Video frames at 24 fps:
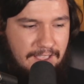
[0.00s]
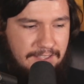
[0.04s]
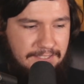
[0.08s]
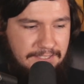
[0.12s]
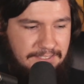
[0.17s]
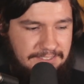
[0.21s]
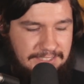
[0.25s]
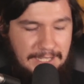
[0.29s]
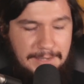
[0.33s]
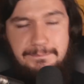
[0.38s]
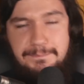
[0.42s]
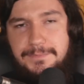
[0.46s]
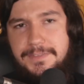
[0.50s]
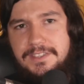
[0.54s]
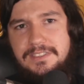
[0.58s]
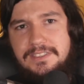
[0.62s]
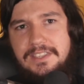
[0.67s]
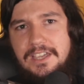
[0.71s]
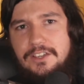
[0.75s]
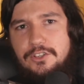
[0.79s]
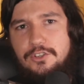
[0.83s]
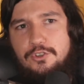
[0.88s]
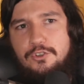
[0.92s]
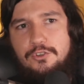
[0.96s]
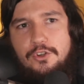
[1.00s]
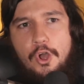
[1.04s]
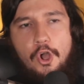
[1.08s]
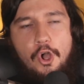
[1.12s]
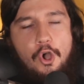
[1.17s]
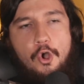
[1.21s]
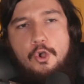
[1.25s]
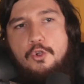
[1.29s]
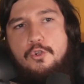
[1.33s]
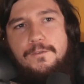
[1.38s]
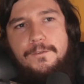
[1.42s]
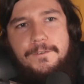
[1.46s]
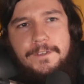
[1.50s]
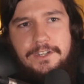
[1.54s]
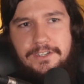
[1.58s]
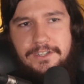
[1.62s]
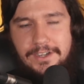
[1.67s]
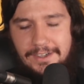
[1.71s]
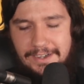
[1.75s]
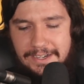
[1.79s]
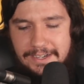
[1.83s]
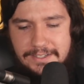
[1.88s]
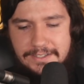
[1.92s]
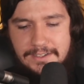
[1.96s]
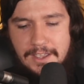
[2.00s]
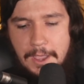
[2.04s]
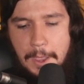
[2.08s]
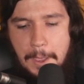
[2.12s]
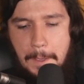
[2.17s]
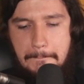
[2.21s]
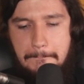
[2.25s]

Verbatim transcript: Something that could overnight